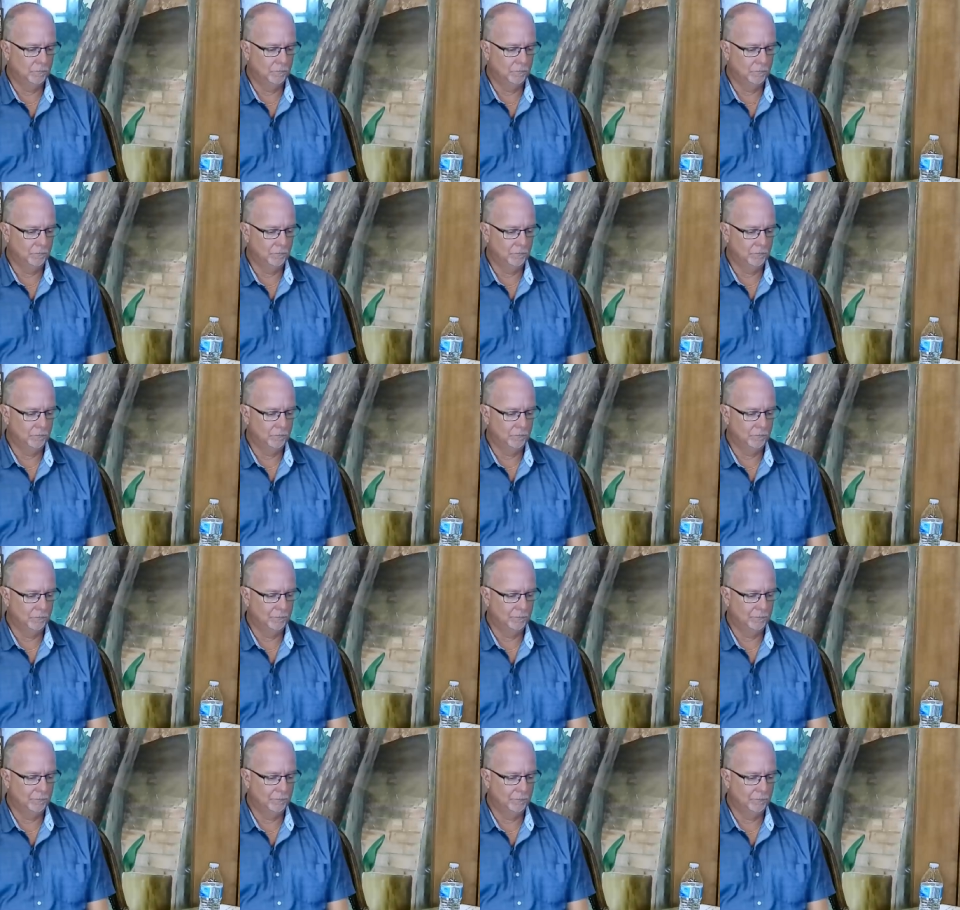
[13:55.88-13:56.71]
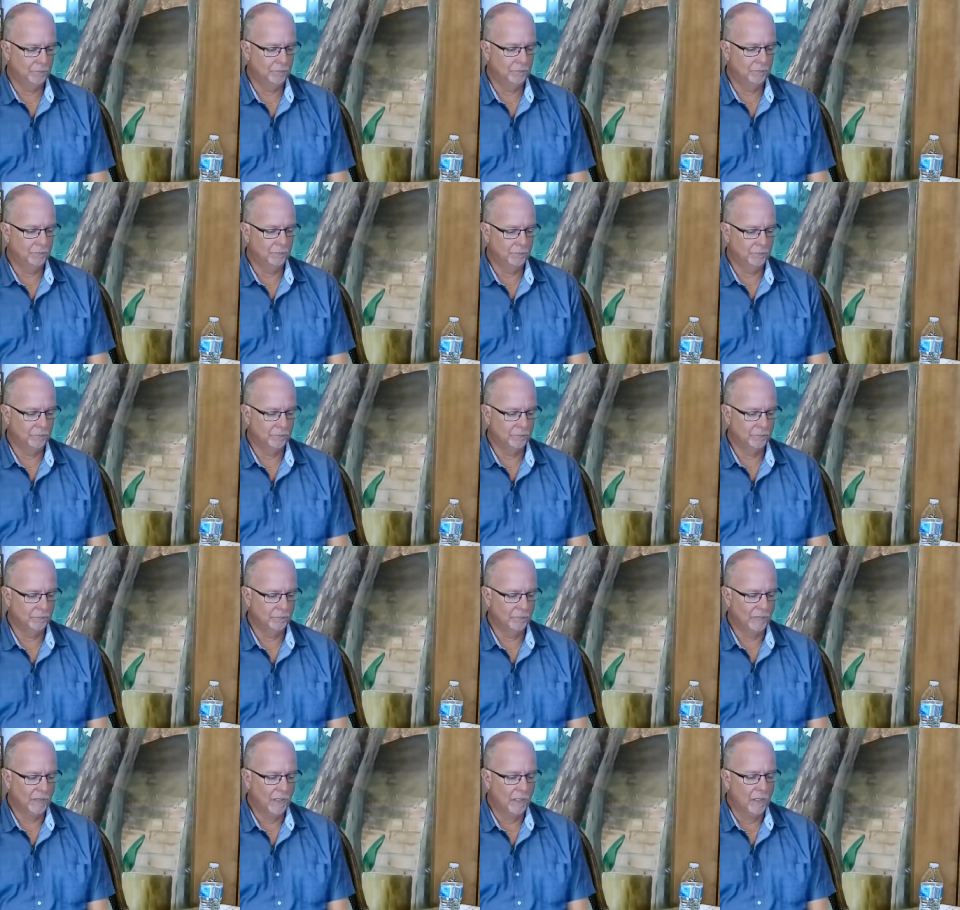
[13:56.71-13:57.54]
us as residents?
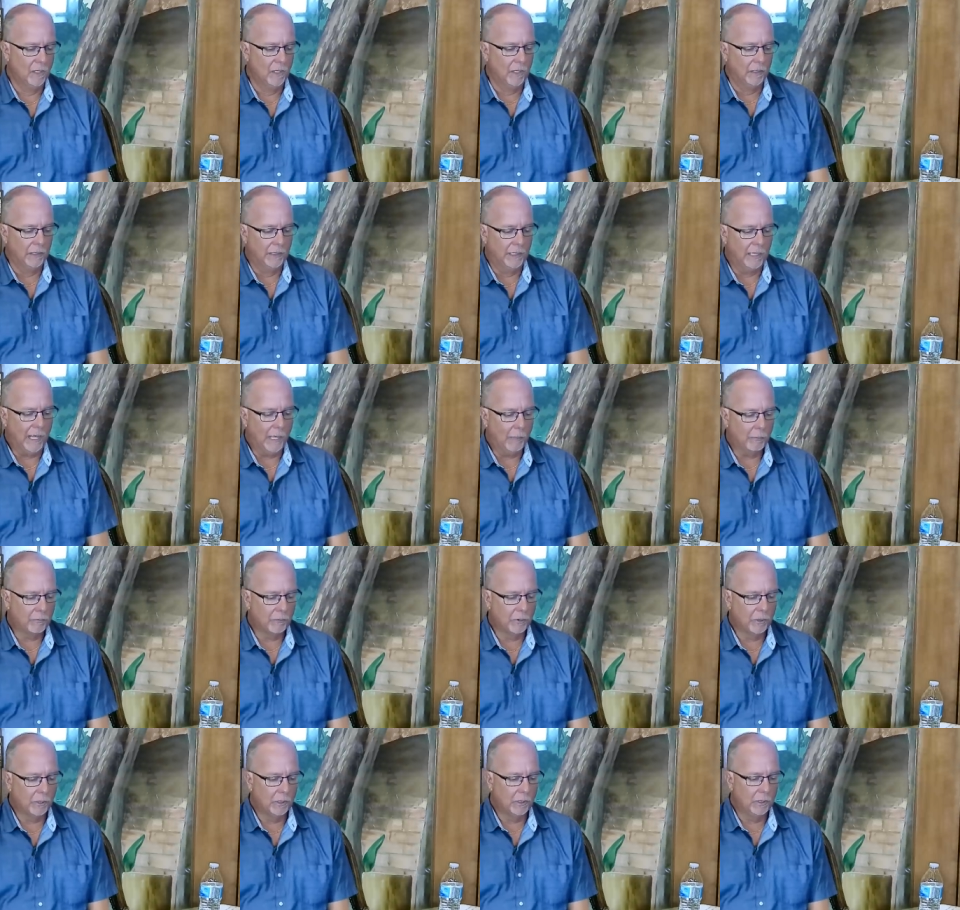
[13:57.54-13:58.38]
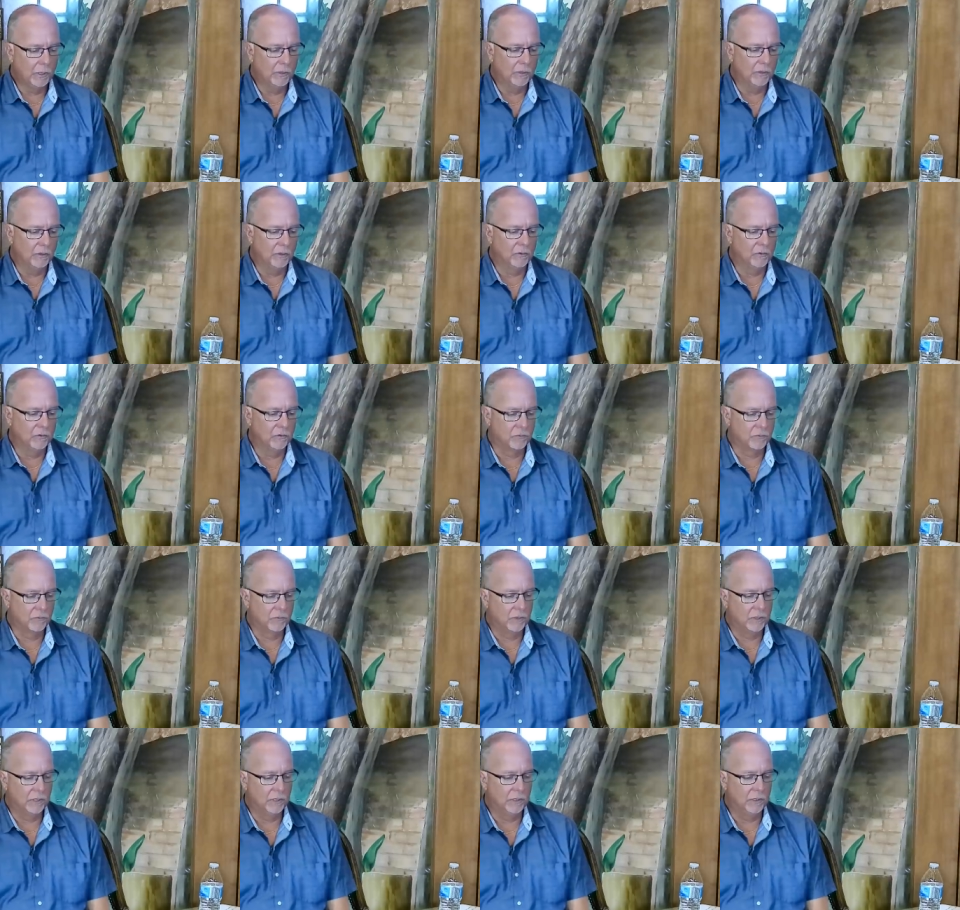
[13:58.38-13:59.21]
CAPRA
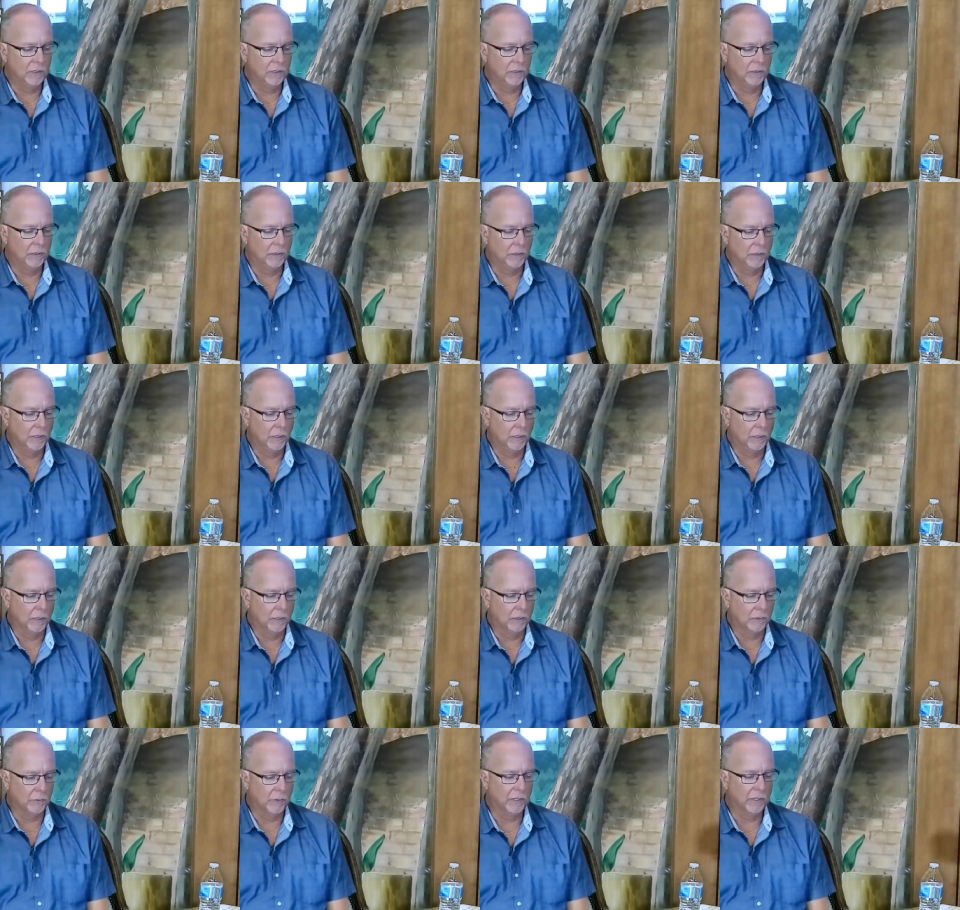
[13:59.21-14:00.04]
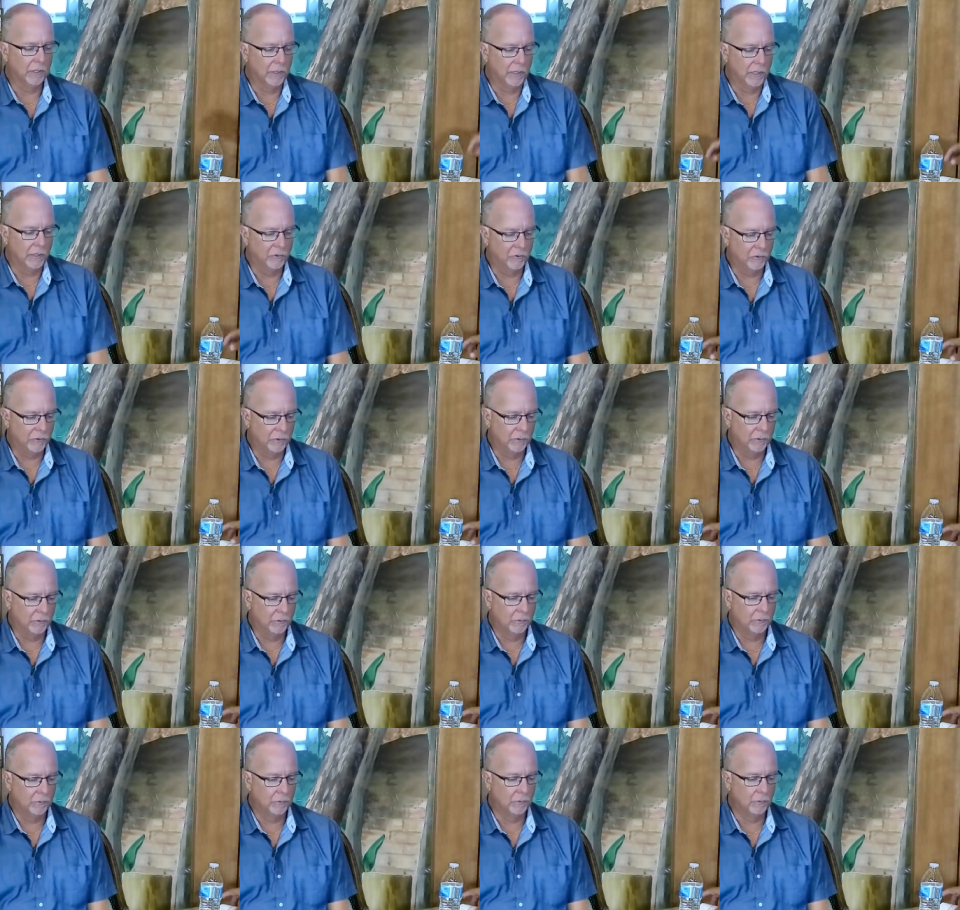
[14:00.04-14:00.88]
is the
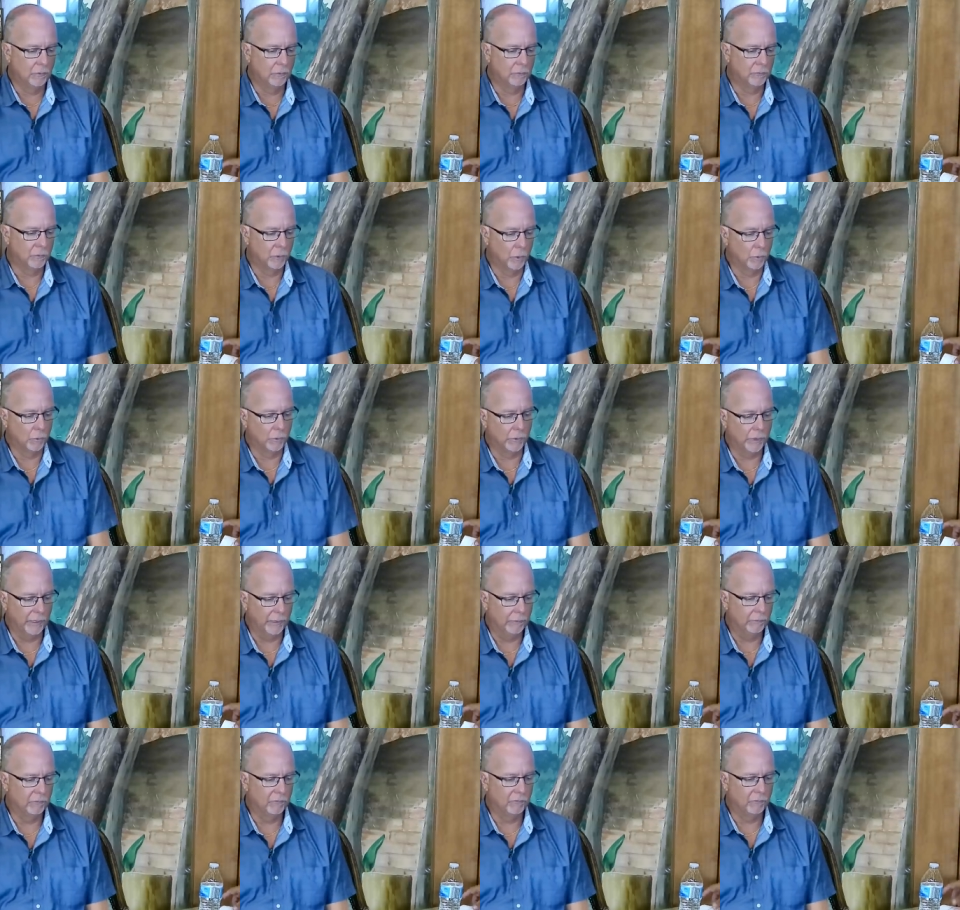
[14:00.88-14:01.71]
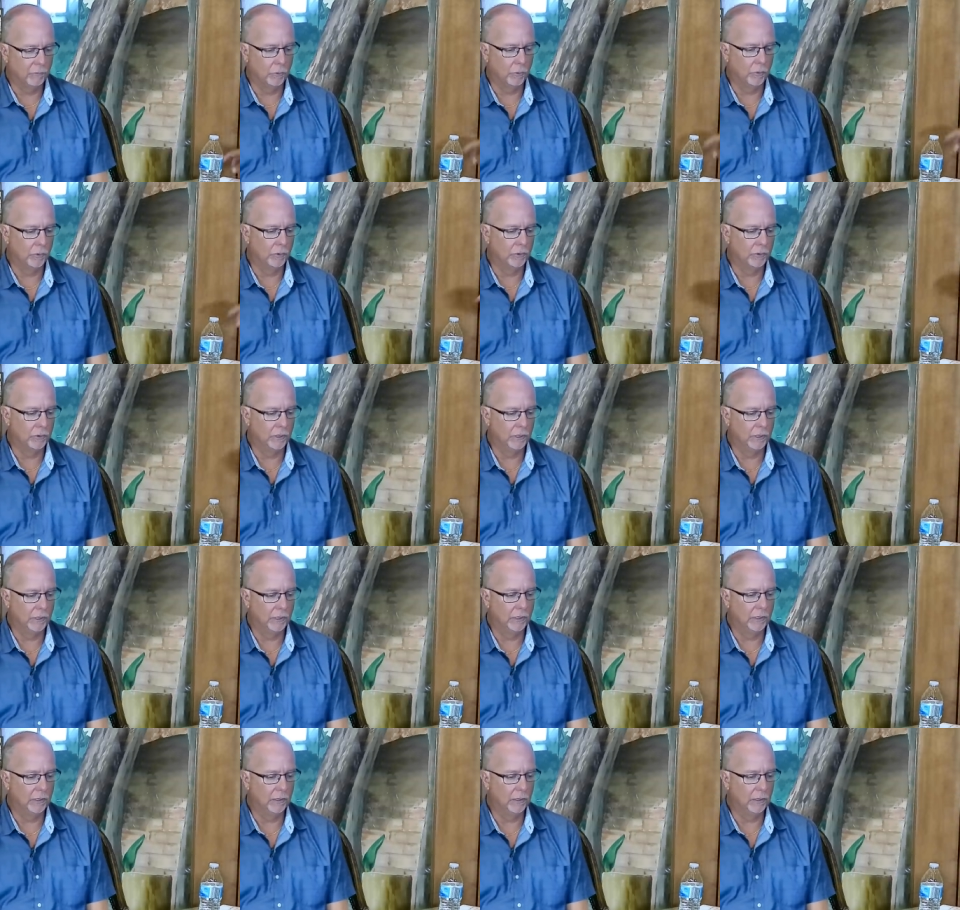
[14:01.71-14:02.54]
accreditation program for
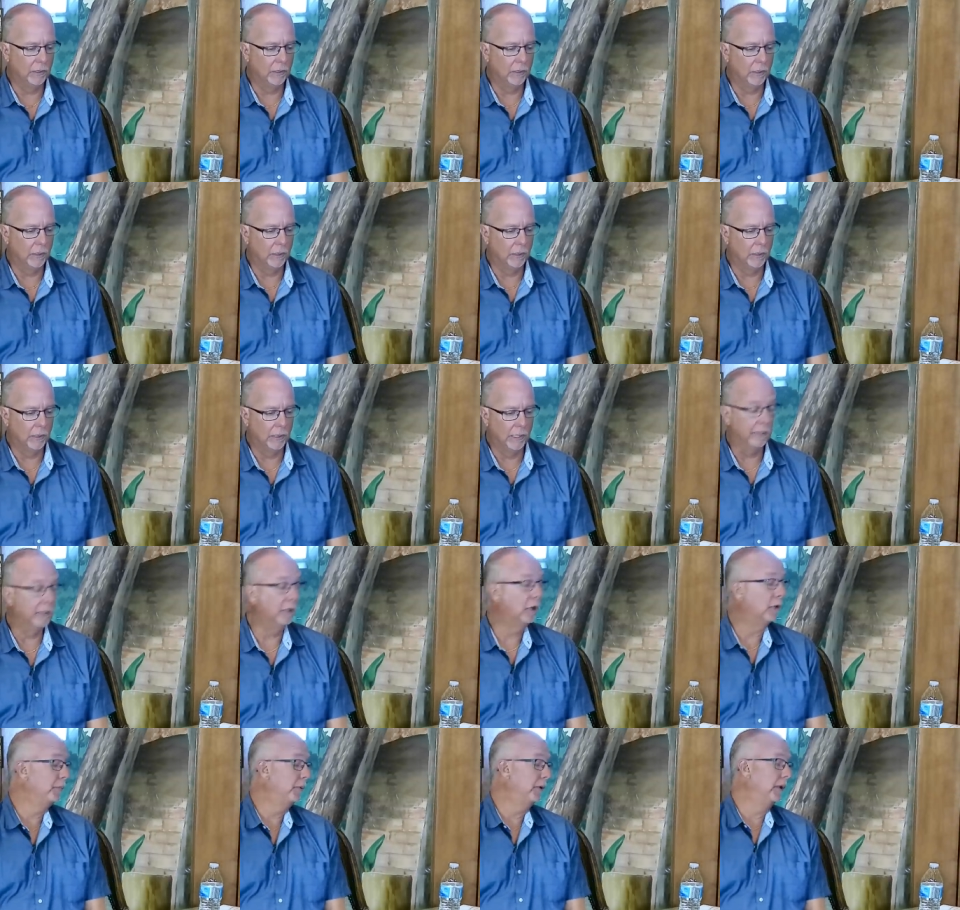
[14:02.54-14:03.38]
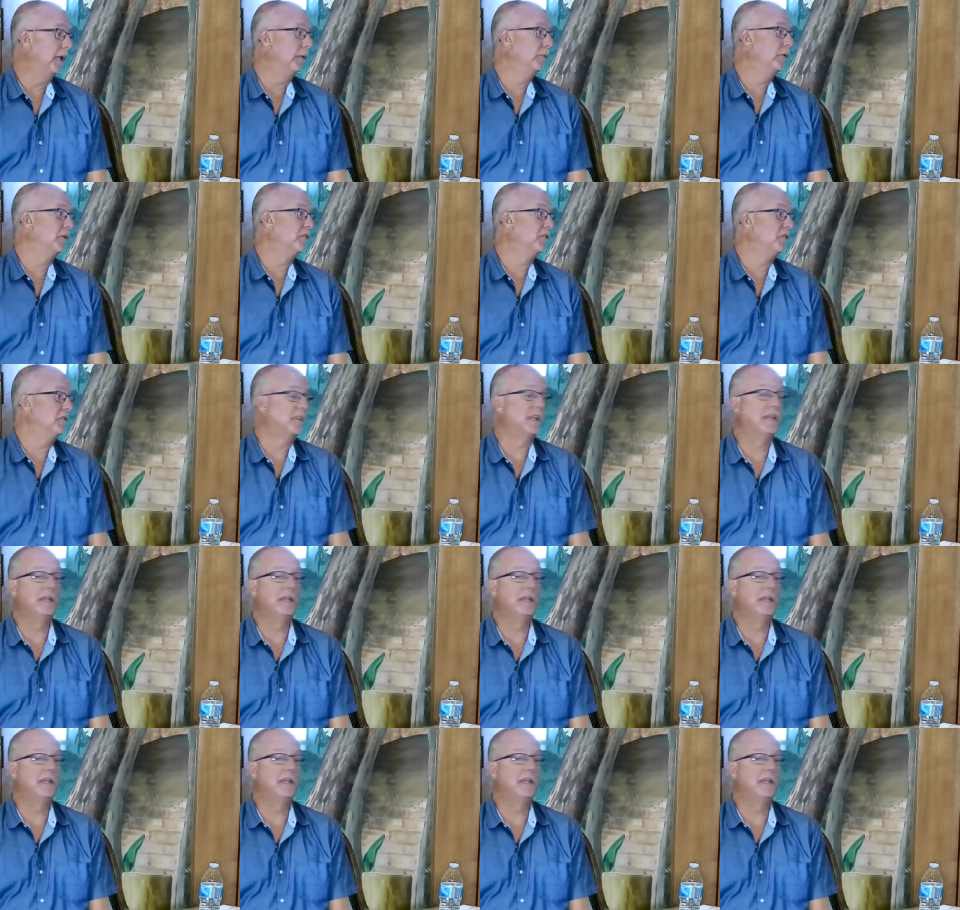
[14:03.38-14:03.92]
the NRPA, which is the